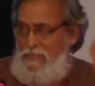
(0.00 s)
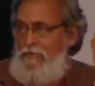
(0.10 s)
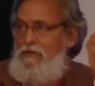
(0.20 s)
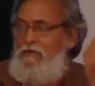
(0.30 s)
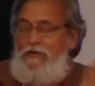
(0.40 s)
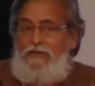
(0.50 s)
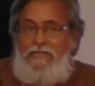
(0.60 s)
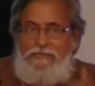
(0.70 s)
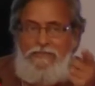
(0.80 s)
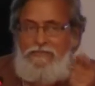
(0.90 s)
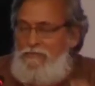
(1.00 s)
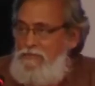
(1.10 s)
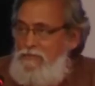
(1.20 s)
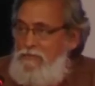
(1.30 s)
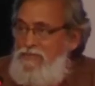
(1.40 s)
gave award last year to
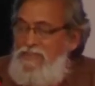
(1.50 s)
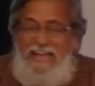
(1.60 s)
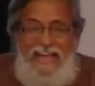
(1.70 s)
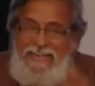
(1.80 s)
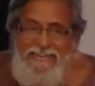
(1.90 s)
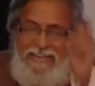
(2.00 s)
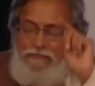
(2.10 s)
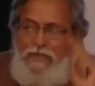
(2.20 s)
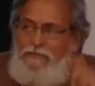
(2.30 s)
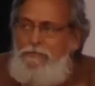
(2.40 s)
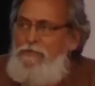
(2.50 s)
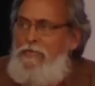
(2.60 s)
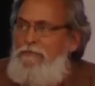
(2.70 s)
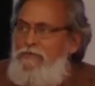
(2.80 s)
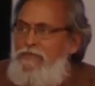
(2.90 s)
this innovation. And yet we haven't been
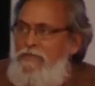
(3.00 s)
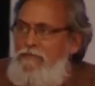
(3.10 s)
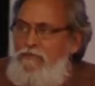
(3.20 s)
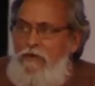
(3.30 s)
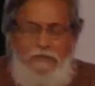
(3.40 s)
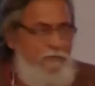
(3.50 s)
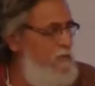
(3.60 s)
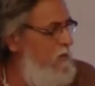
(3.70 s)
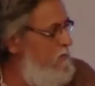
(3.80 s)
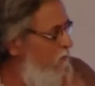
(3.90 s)
able to take it forward because